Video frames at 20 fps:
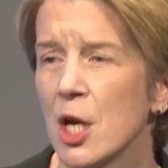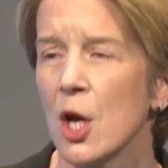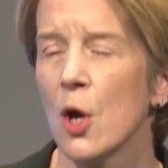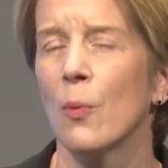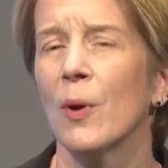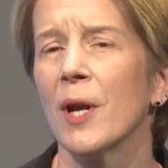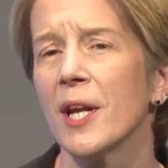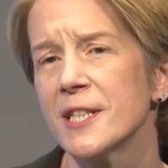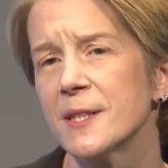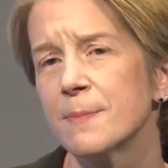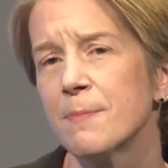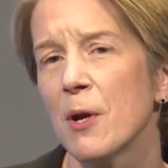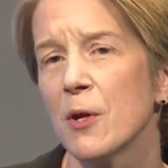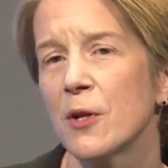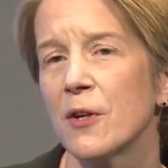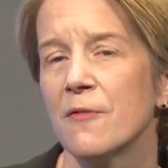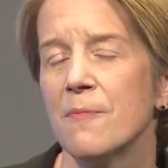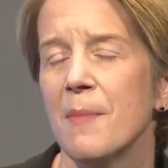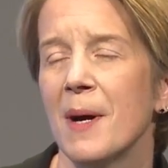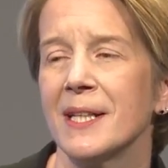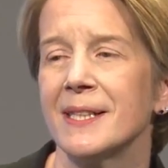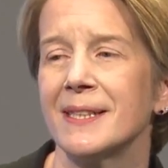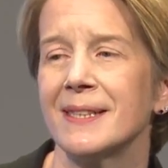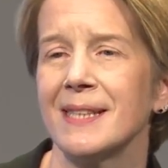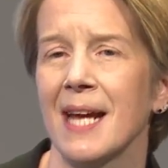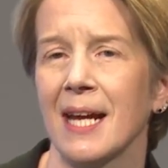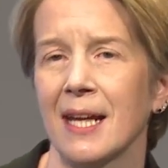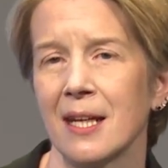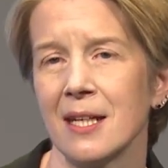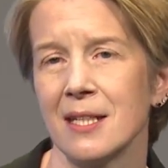When I spoke of my
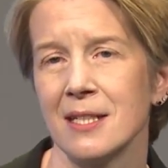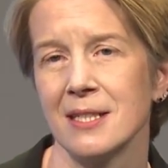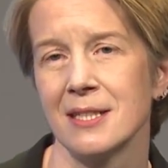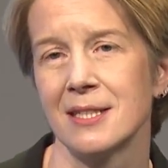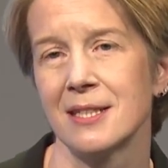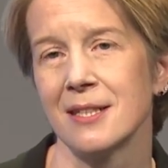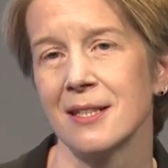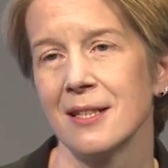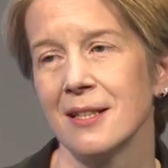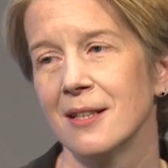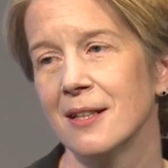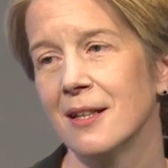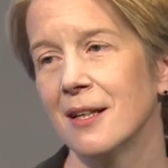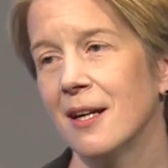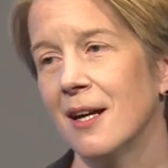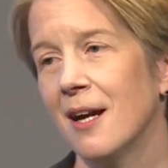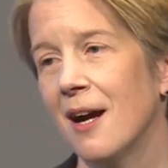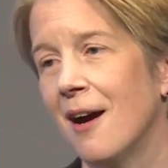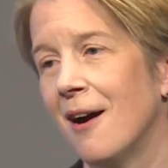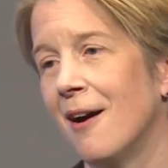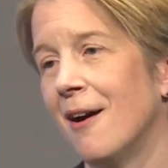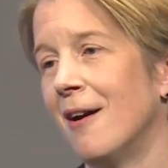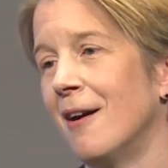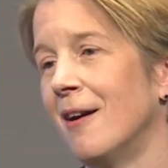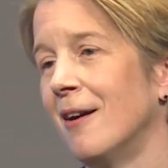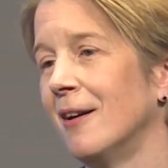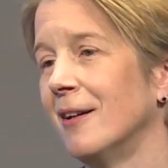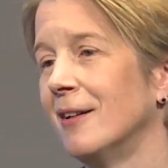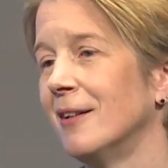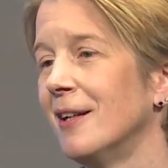second
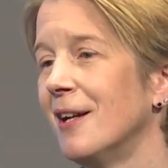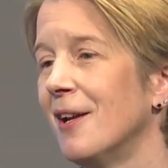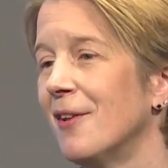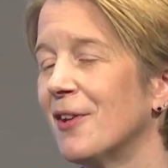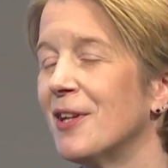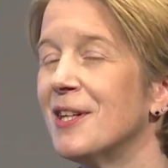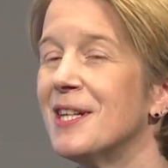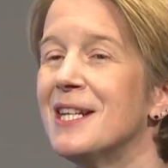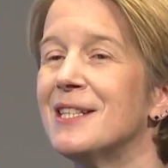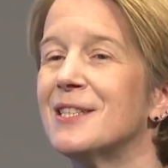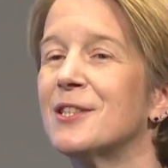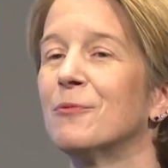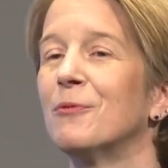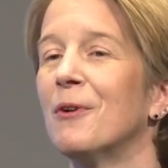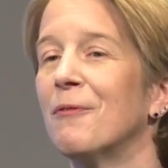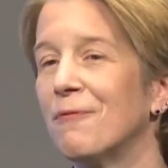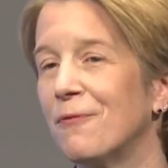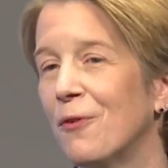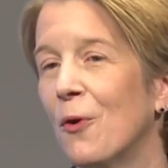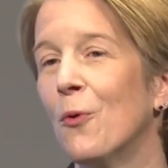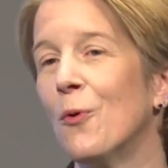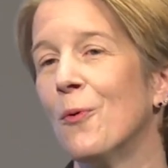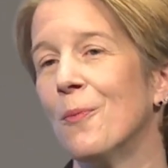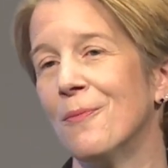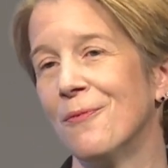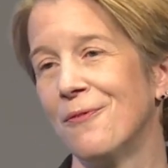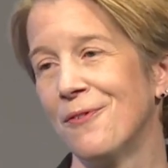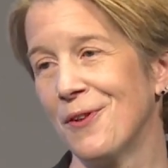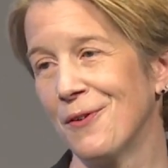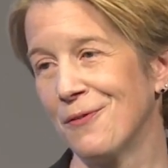R, the need to
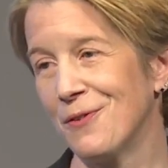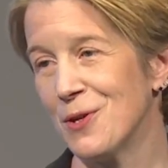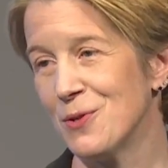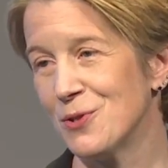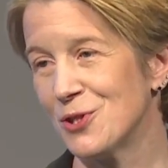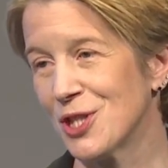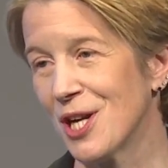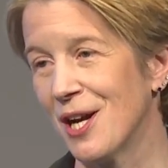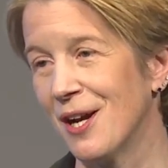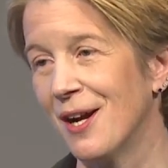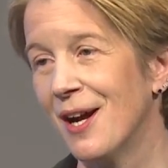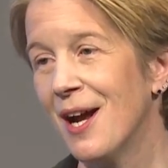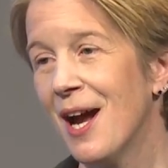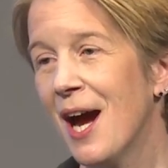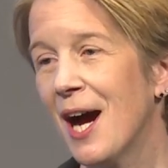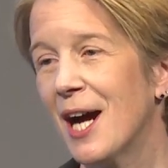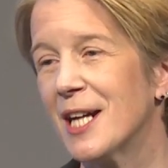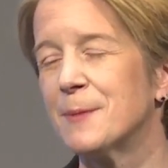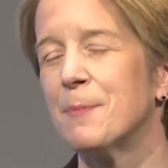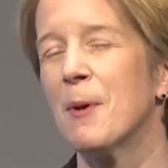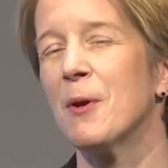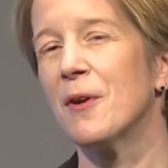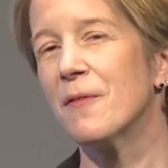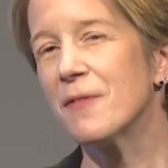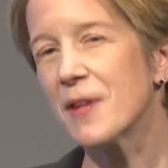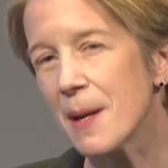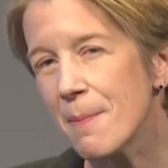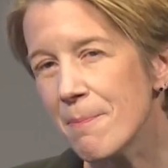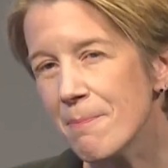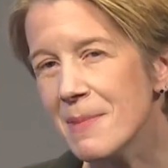reform for the future, I spoke of
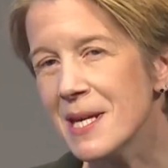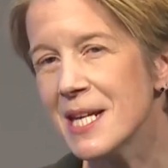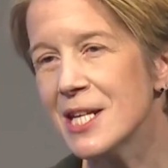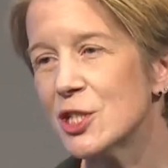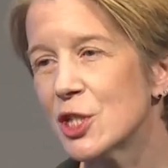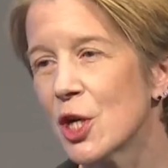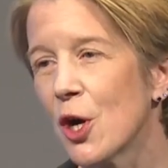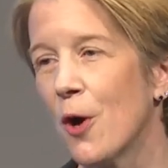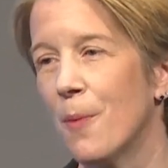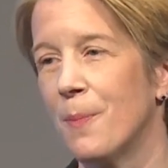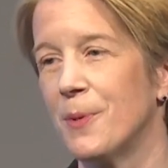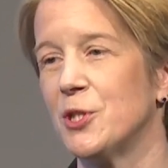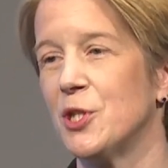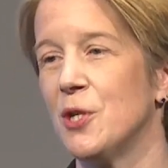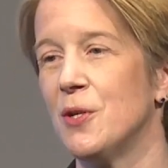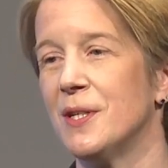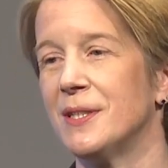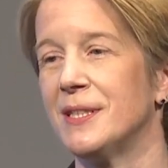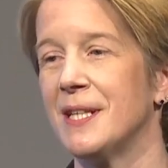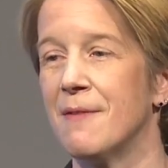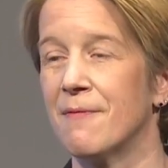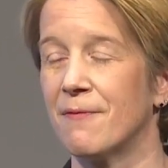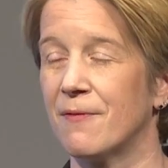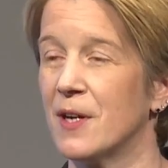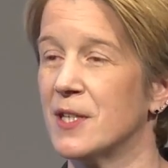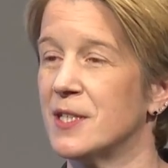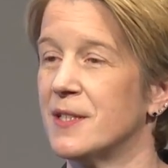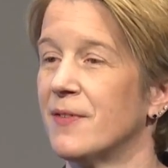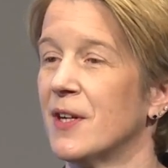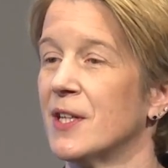the immediate opportunity in
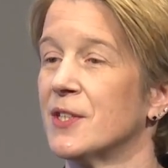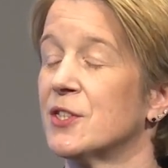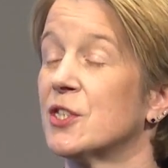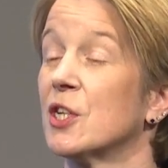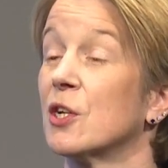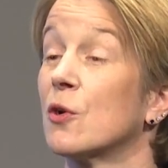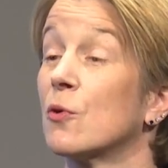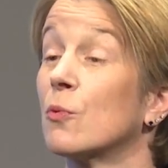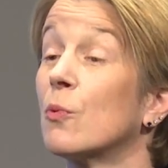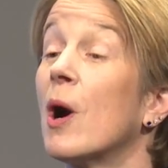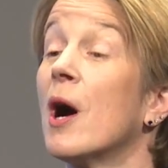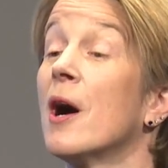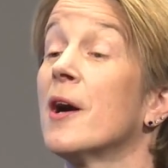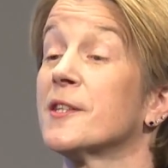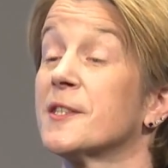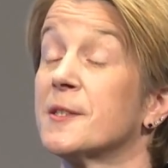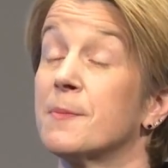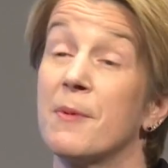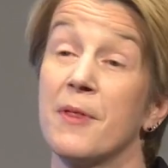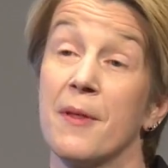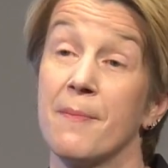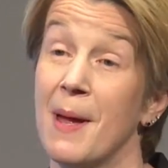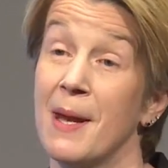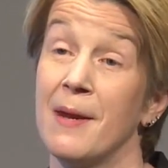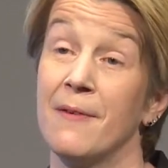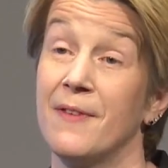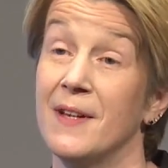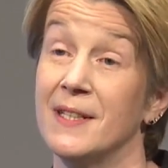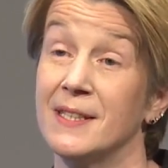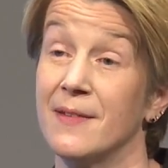front of us to grasp the
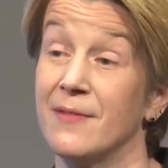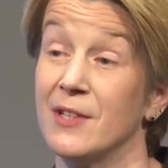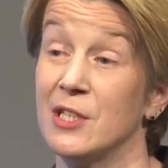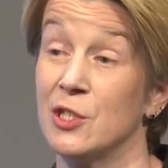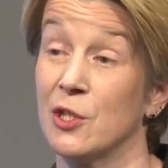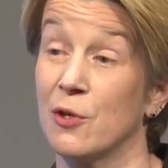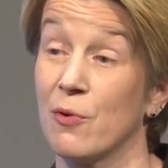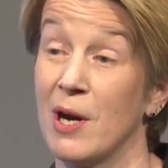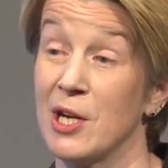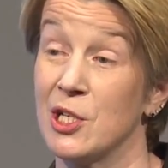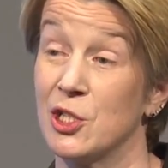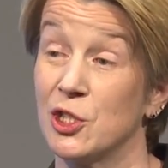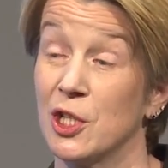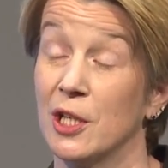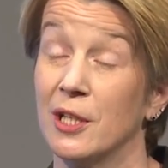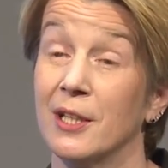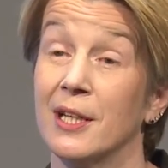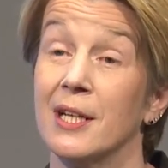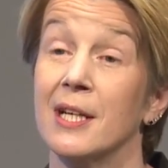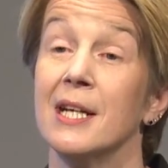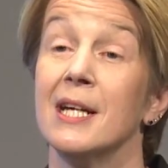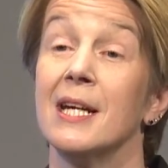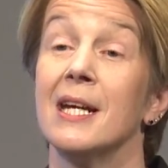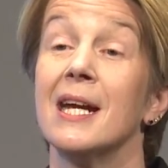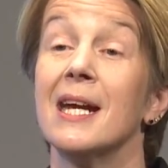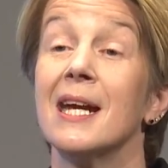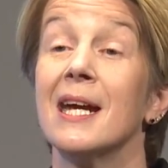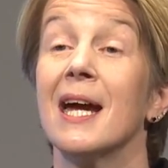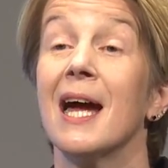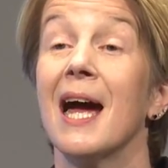benefits of integration,
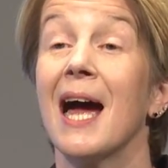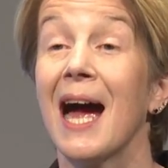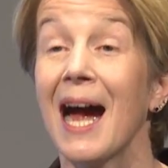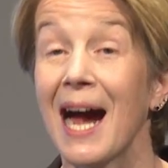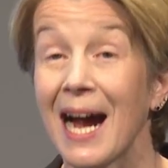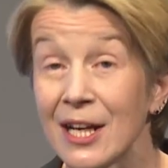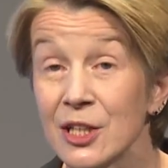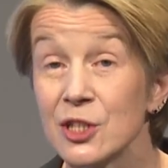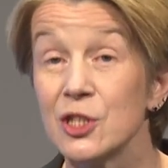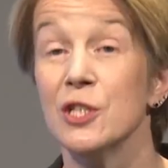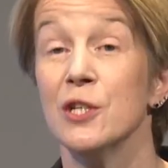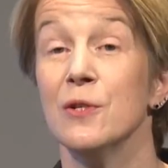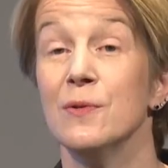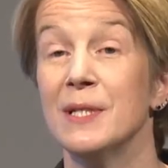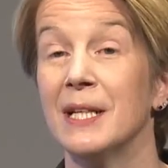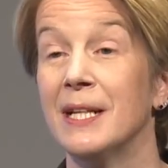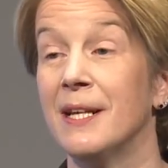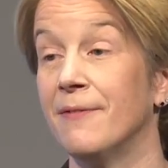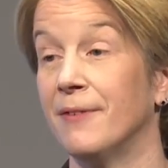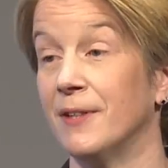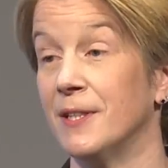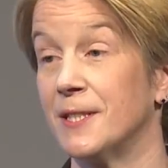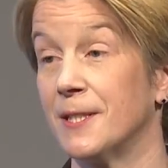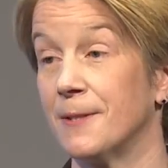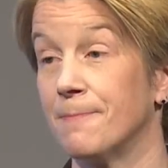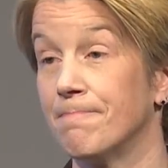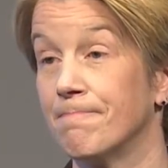and you delivered.